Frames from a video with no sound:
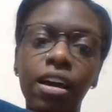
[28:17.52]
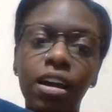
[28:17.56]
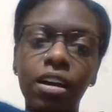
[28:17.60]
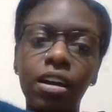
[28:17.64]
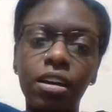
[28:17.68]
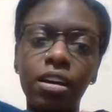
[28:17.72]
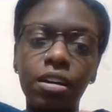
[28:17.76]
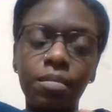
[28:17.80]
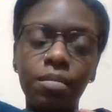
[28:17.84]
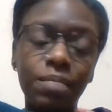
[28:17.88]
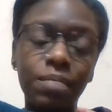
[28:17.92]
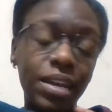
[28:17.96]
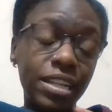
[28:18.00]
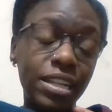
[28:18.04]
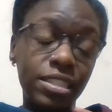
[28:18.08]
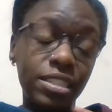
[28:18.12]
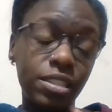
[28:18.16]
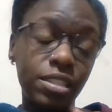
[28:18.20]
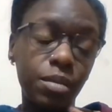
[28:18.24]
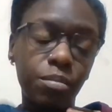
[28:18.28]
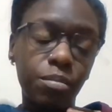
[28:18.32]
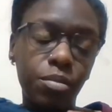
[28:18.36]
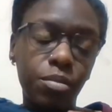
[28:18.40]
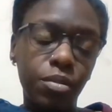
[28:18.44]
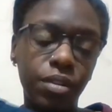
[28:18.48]
at
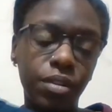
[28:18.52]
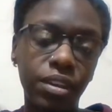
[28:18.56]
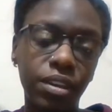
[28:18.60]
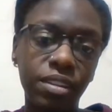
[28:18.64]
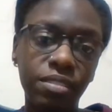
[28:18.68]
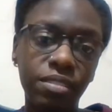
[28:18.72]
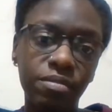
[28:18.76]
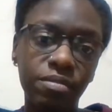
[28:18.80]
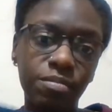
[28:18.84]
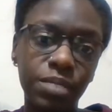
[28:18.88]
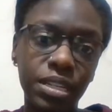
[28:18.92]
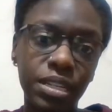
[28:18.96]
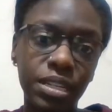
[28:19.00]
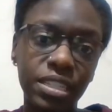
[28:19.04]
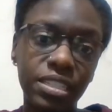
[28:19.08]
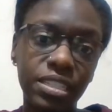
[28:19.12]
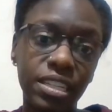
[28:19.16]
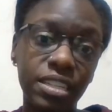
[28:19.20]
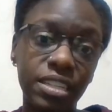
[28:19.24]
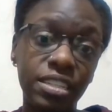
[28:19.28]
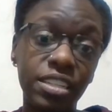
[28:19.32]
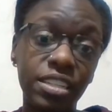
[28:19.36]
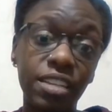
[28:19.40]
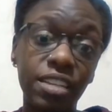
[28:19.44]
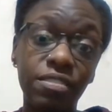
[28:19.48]
some point, because
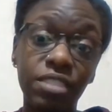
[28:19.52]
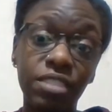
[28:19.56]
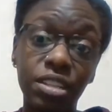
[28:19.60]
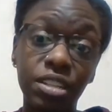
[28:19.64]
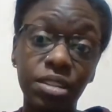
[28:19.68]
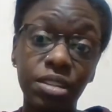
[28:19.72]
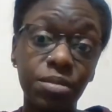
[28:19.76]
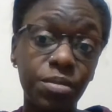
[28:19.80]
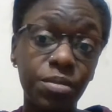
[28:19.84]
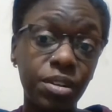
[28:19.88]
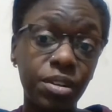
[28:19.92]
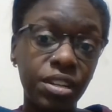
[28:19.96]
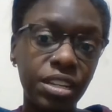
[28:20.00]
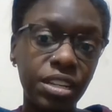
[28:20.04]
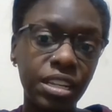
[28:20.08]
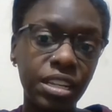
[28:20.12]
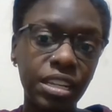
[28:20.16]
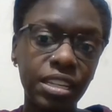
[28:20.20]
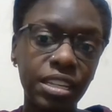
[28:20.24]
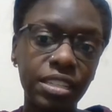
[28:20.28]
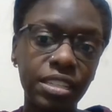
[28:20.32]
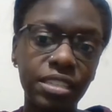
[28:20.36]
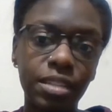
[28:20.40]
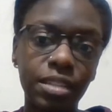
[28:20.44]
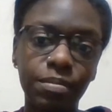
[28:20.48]
I definitely want to
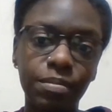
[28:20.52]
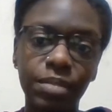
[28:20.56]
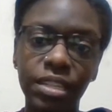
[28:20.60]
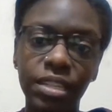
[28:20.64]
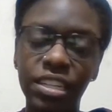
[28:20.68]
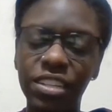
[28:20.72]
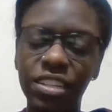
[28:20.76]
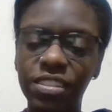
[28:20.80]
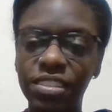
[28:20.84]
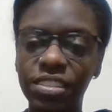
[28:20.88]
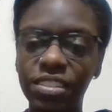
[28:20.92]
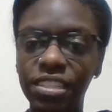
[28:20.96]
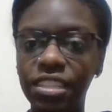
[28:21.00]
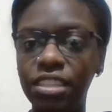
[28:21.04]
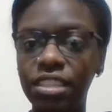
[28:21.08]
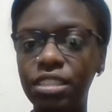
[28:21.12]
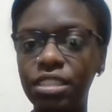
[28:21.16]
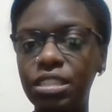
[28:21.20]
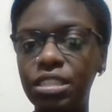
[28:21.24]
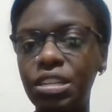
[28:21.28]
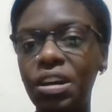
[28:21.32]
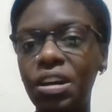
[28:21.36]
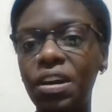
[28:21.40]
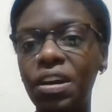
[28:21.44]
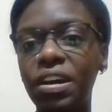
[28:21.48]
knit something else in
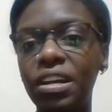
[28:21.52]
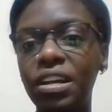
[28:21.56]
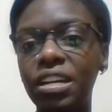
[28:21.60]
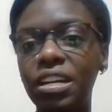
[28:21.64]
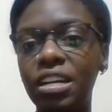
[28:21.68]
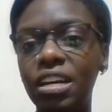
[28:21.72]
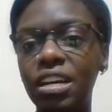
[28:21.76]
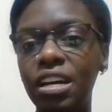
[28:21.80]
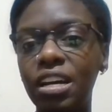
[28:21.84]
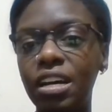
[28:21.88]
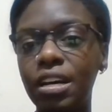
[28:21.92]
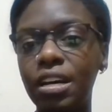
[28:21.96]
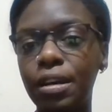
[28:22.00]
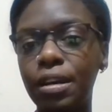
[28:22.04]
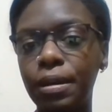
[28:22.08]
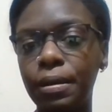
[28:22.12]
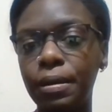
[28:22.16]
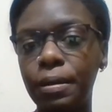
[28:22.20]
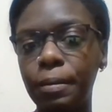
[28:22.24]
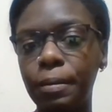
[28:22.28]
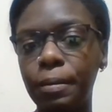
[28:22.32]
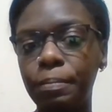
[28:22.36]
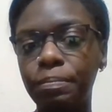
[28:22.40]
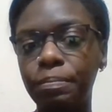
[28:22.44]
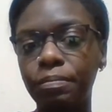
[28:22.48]
this yarn.
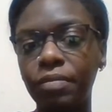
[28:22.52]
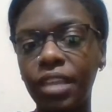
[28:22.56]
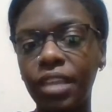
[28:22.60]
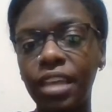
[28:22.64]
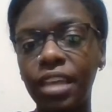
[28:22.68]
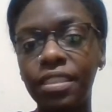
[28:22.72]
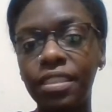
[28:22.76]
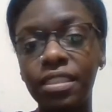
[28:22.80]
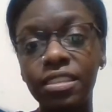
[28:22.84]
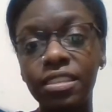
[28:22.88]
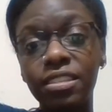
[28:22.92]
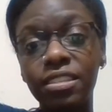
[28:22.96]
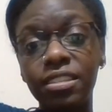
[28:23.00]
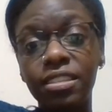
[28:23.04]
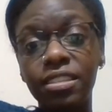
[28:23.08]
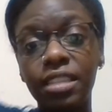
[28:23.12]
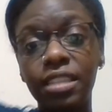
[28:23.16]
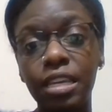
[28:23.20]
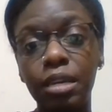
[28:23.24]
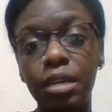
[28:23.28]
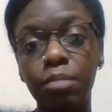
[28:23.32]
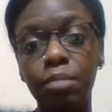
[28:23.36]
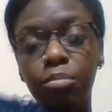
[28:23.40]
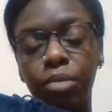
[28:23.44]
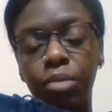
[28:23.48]
And this is
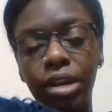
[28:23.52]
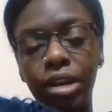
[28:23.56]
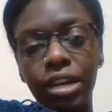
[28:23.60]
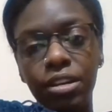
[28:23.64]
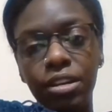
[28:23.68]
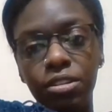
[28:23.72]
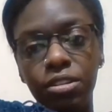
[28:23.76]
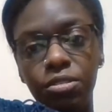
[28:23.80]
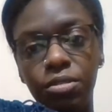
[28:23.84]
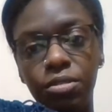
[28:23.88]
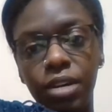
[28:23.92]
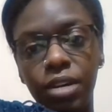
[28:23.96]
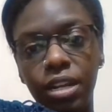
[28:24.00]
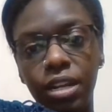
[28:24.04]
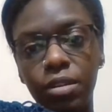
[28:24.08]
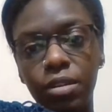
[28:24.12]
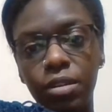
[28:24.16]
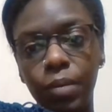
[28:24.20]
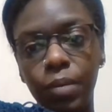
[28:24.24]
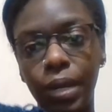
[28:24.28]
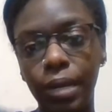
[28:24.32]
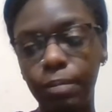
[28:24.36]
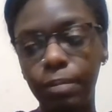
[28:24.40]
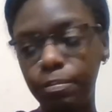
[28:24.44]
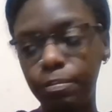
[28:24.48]
the brand new
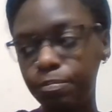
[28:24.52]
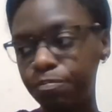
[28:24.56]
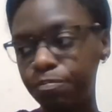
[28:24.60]
colorway.